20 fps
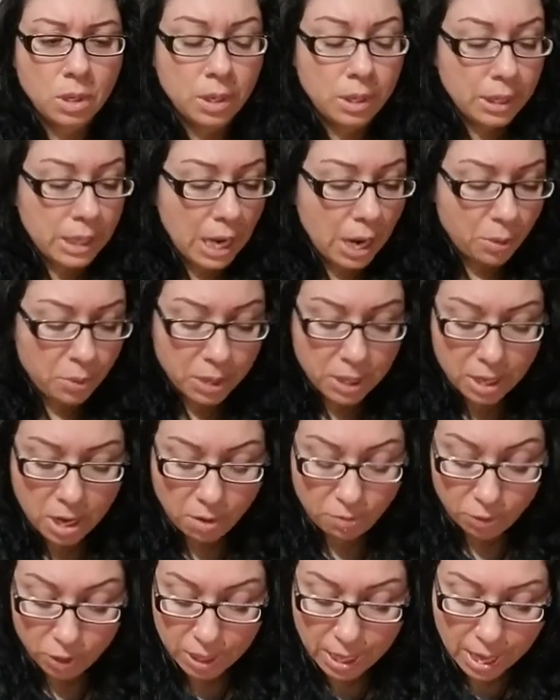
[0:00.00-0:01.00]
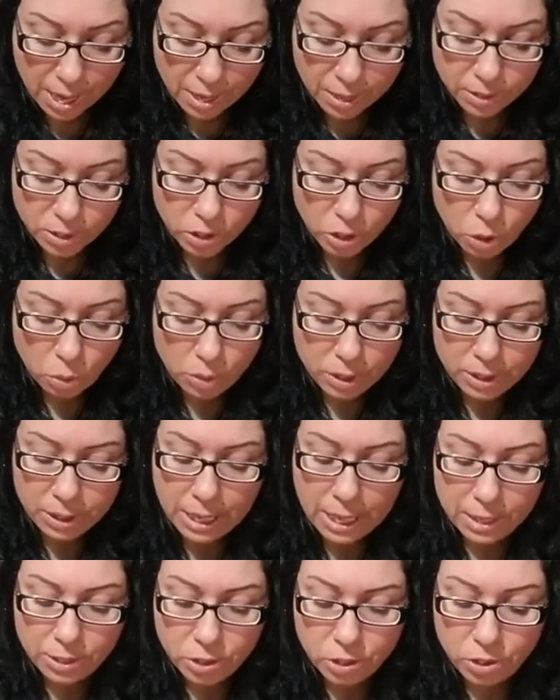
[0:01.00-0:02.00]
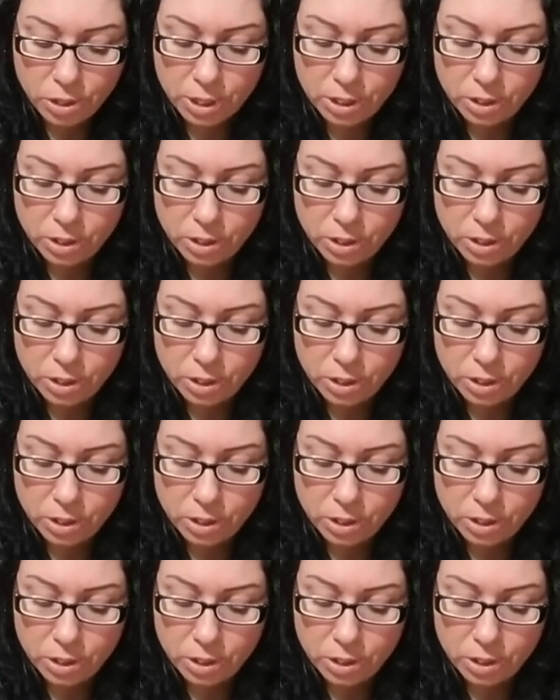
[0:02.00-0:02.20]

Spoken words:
Okay, reading out for Cancer. What does Cancer need